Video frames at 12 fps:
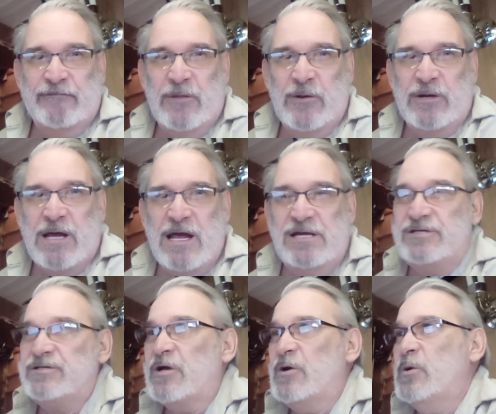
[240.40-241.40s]
Okay,
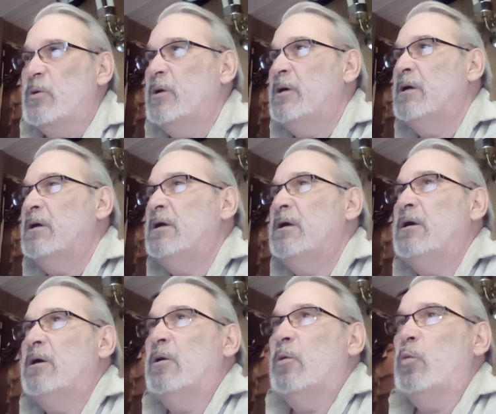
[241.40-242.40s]
so
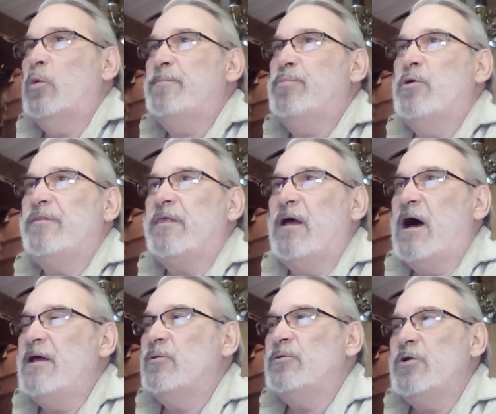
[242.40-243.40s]
we put, I
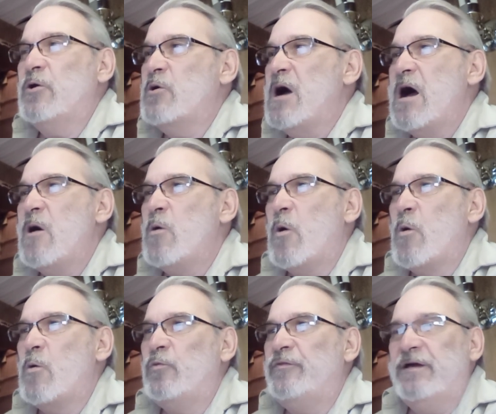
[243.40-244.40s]
don't know how
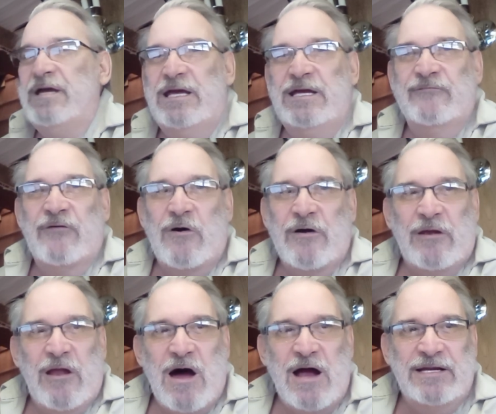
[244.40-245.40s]
old the EVE
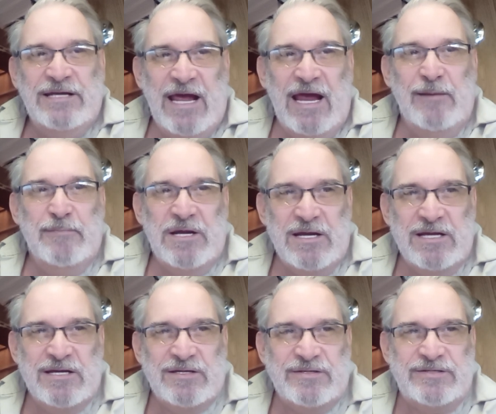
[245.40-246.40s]
Online game
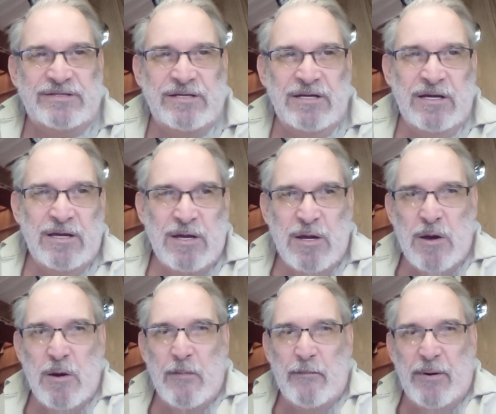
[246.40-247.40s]
is,
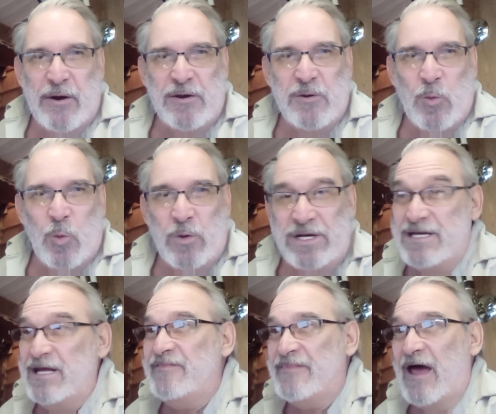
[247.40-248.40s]
but we
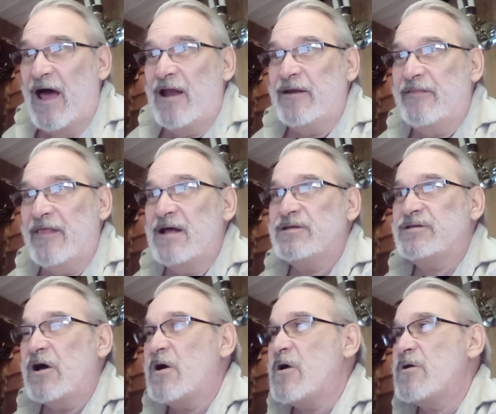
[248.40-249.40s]
did that. That's
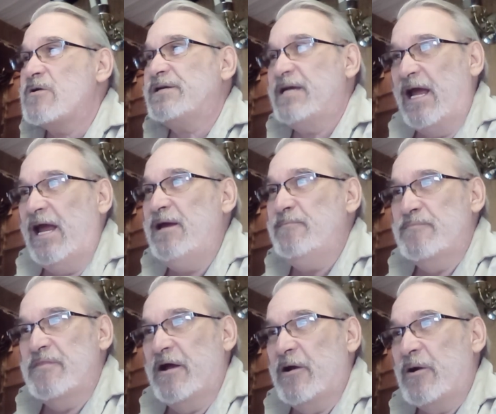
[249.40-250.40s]
our game
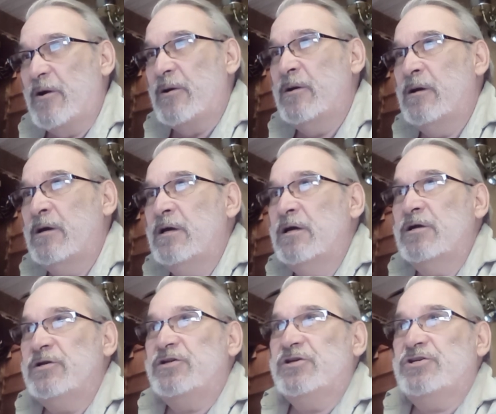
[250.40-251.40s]
there
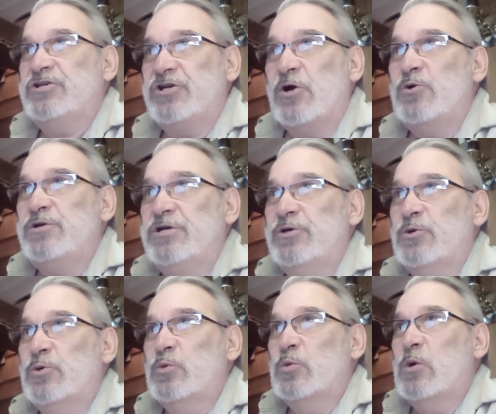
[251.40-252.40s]
to show
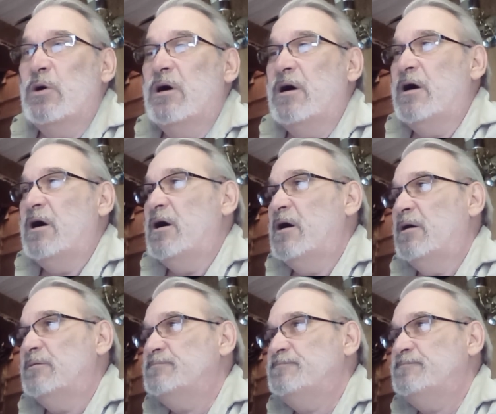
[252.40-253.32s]
you uh,